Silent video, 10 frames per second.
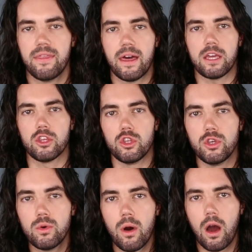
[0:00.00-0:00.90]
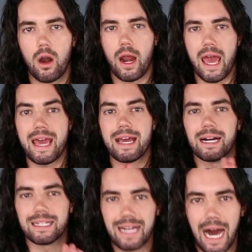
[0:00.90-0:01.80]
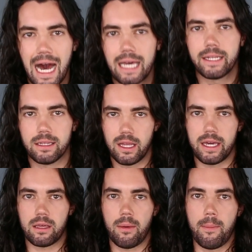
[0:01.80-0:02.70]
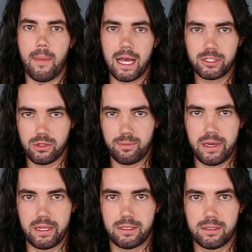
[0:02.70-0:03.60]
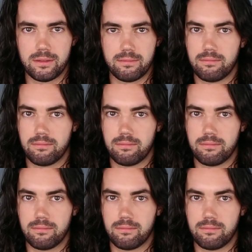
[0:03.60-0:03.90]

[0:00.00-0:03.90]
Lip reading: that you are a God-like masterpiece.